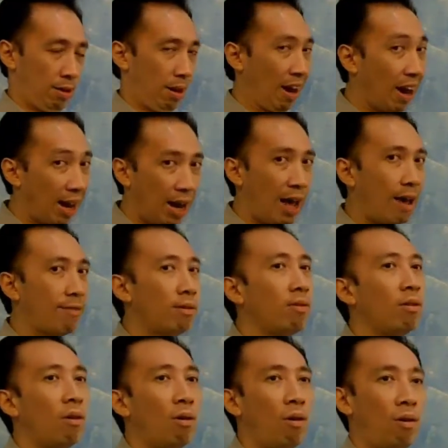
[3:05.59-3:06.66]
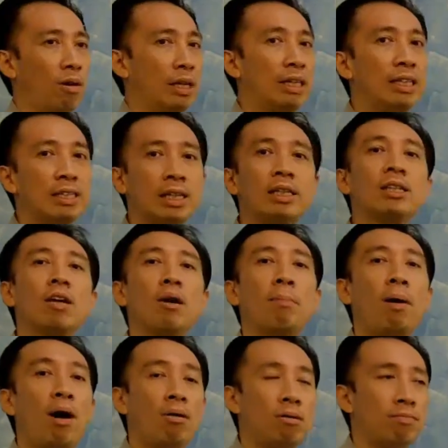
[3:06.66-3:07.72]
level or in detail
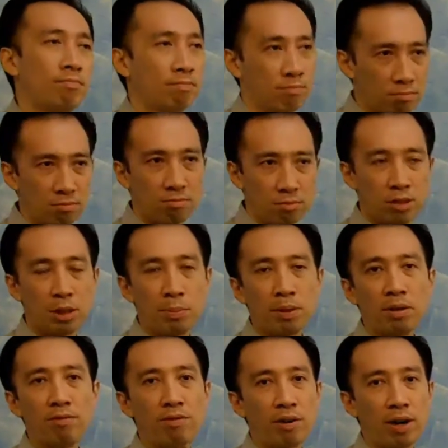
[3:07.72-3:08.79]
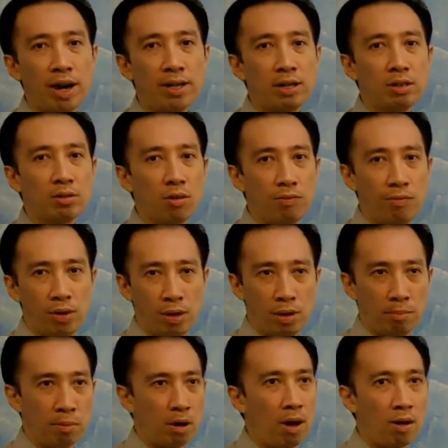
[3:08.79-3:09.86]
about typical varieties of
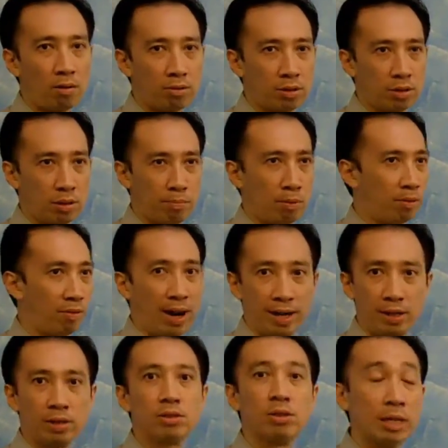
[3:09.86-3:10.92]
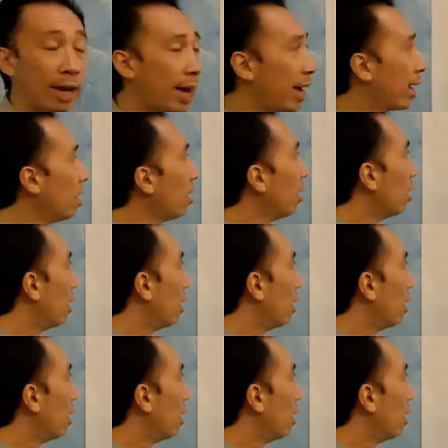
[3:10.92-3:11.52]
blogs providers today,